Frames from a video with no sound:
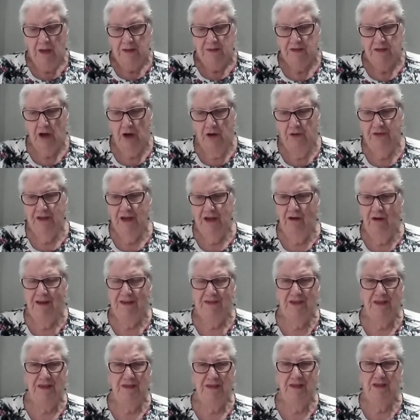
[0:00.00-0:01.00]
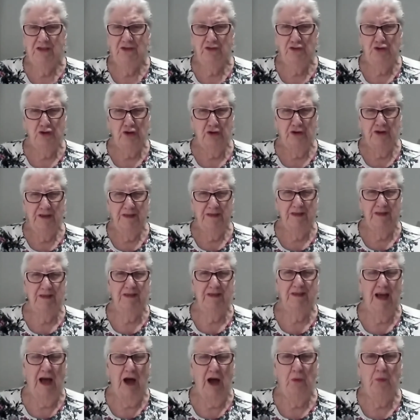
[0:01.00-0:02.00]
So this is
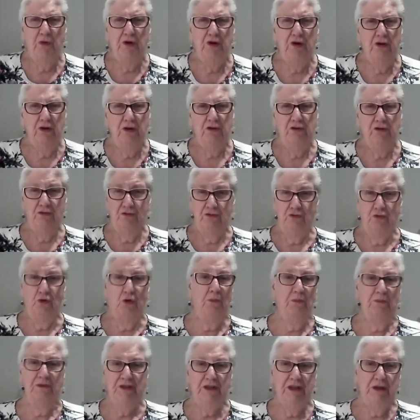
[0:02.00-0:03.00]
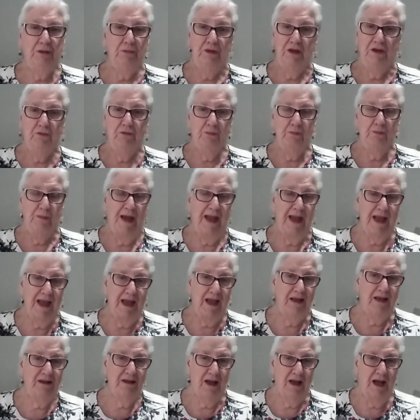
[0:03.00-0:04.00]
choices that we normally would have
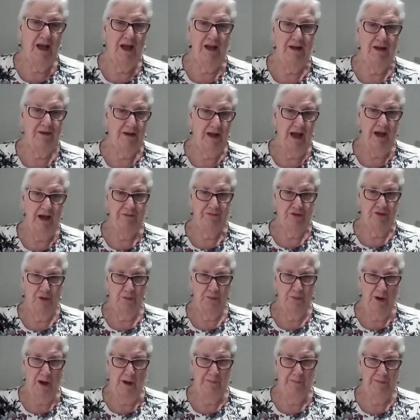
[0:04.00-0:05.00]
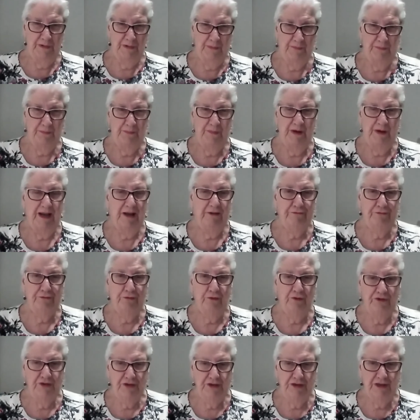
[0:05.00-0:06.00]
made and have no problem. But
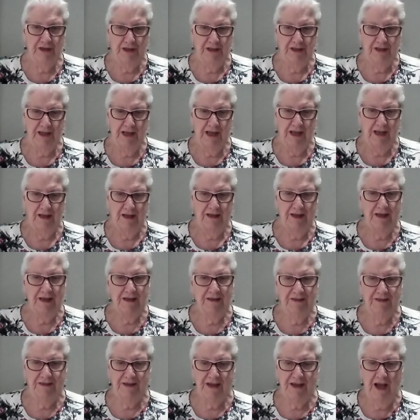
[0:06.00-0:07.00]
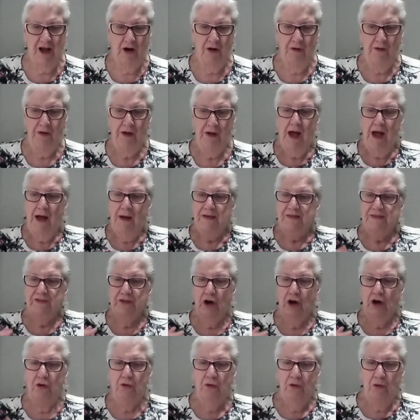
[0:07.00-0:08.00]
unfortunately, it is now.
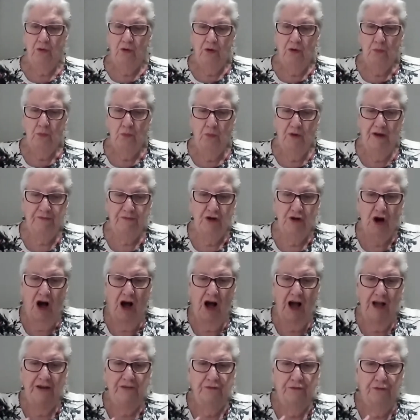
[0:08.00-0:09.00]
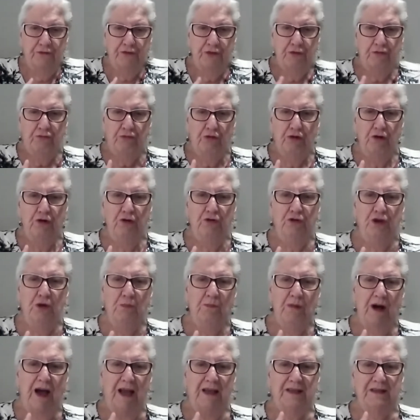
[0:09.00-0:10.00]
So we've gone through, you
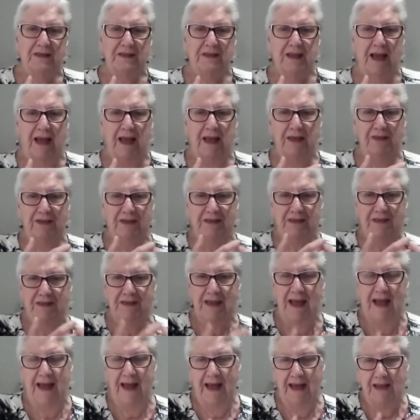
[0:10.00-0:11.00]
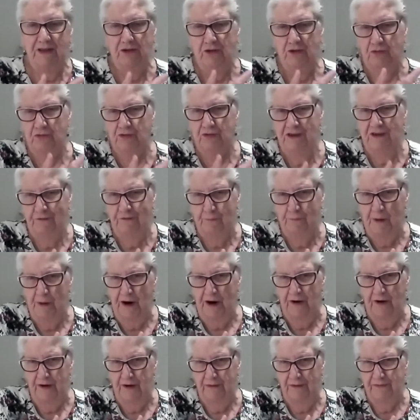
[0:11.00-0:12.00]
might say, the sad grief
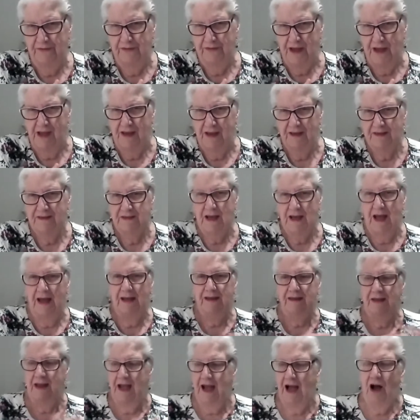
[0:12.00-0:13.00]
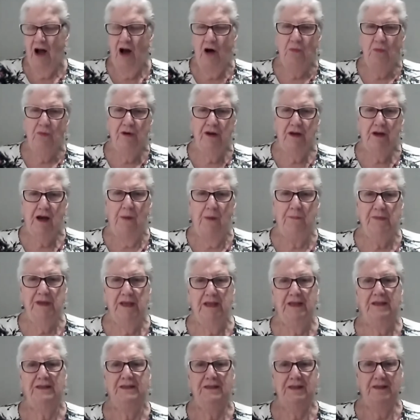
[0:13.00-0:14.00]
part of things. And now we're
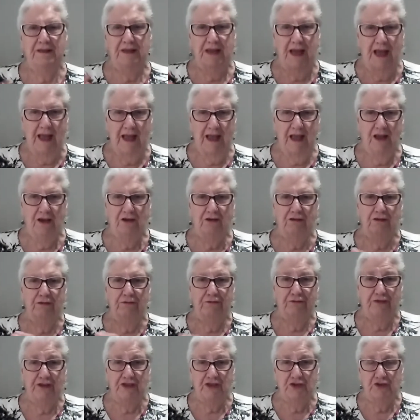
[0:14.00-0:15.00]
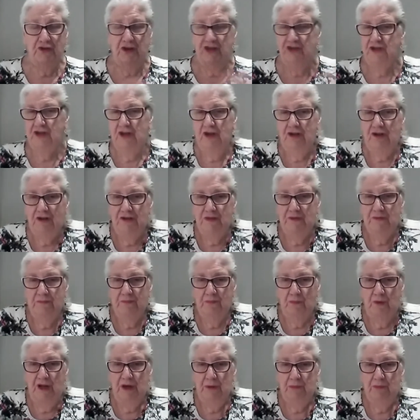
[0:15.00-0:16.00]
coming into the anger and frustration because
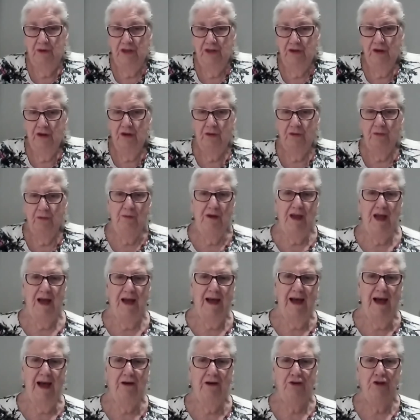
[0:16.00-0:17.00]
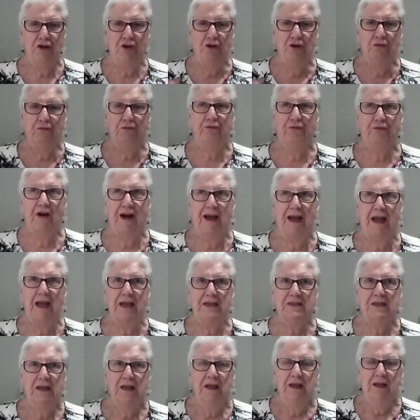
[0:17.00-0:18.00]
what do? How do you
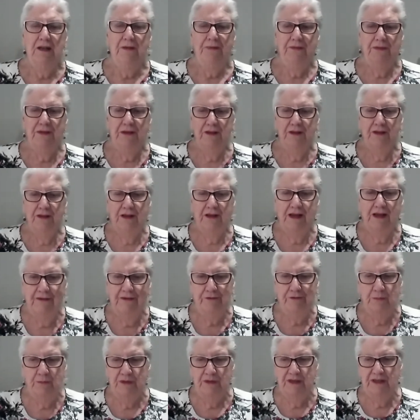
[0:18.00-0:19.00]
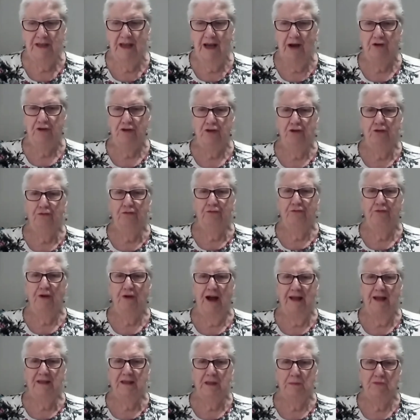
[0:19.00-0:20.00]
fight the government? How do you
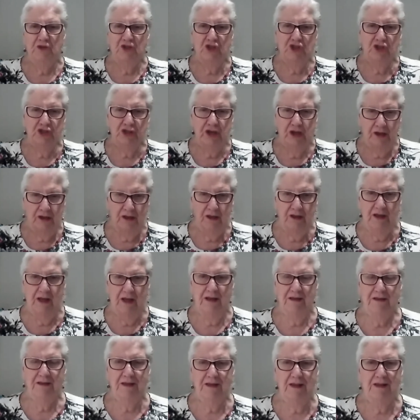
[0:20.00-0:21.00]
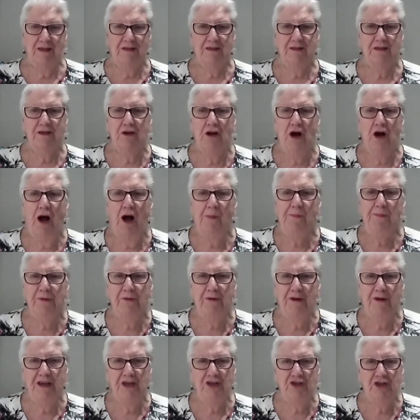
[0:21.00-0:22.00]
fight the machine that's an
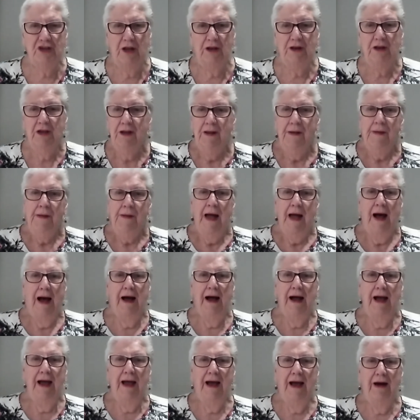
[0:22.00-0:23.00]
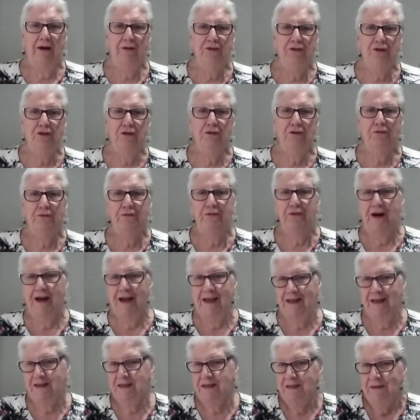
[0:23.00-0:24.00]
operation? How do you
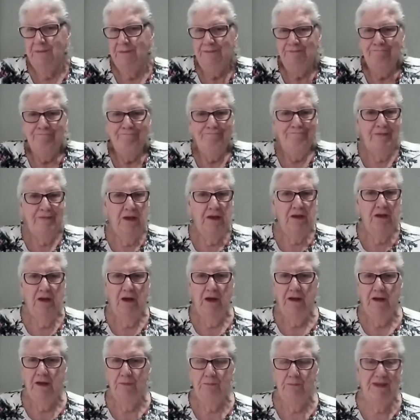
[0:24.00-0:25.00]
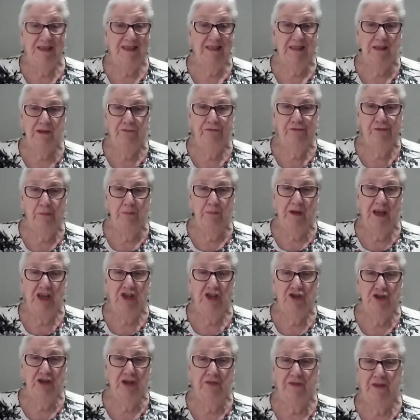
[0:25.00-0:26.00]
fight
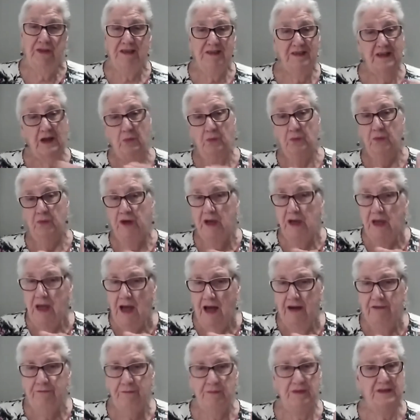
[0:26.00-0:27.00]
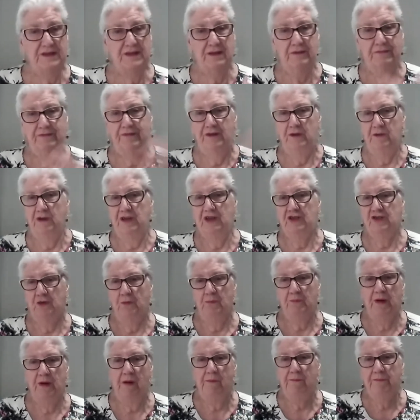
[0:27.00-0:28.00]
misinformation? They say we have
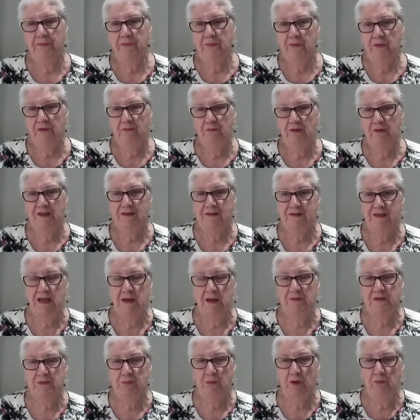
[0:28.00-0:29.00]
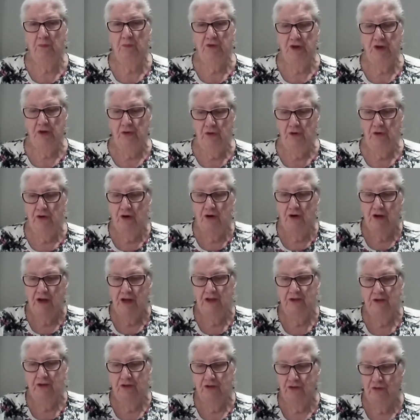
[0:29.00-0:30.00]
misinformation, but it seems when you look
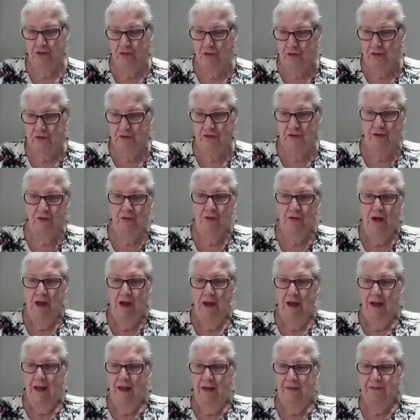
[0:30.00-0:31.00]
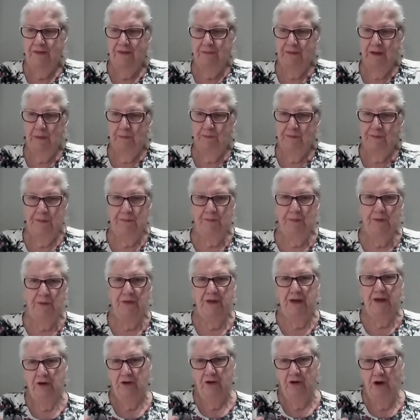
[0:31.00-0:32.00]
and you talk to the people
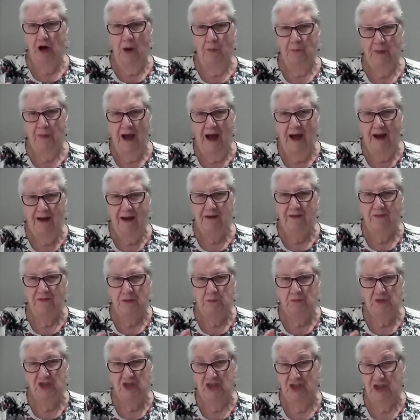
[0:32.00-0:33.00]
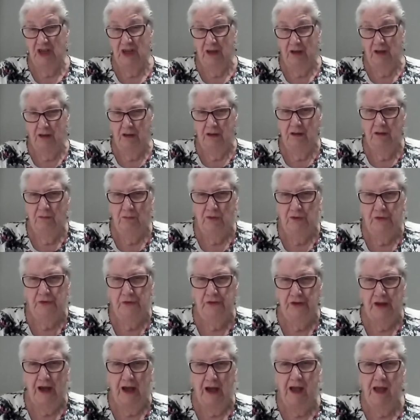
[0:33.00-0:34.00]
that are not part of the machine, we'll
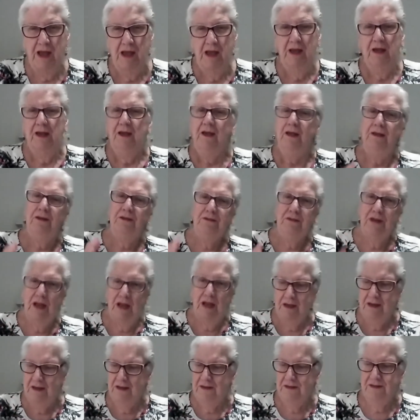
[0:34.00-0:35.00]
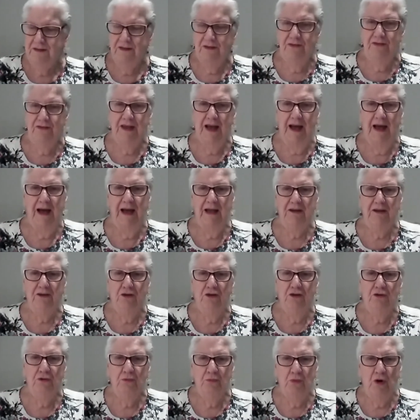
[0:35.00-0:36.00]
say, is that
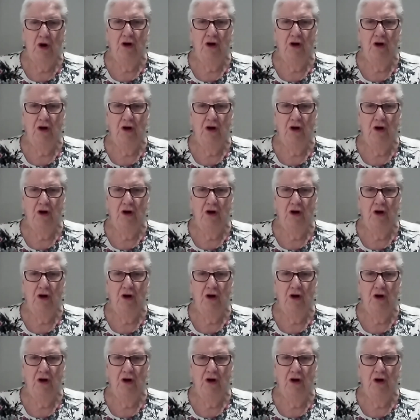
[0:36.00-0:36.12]
you're